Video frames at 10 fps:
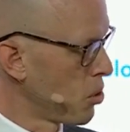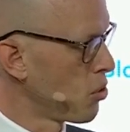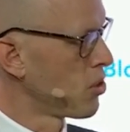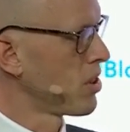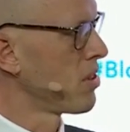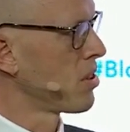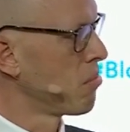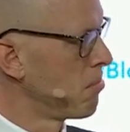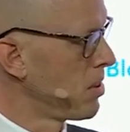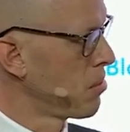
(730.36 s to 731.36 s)
board and to
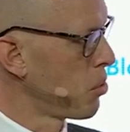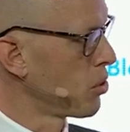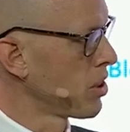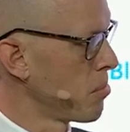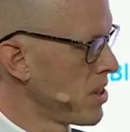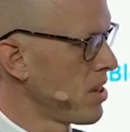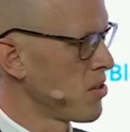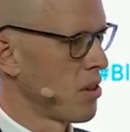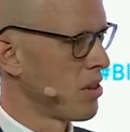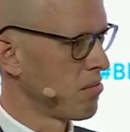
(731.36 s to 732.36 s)
a board committee,
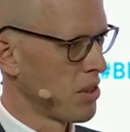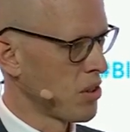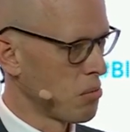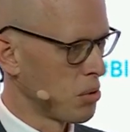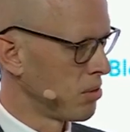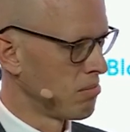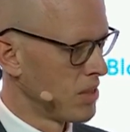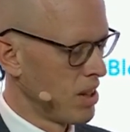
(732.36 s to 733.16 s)
so that, for example,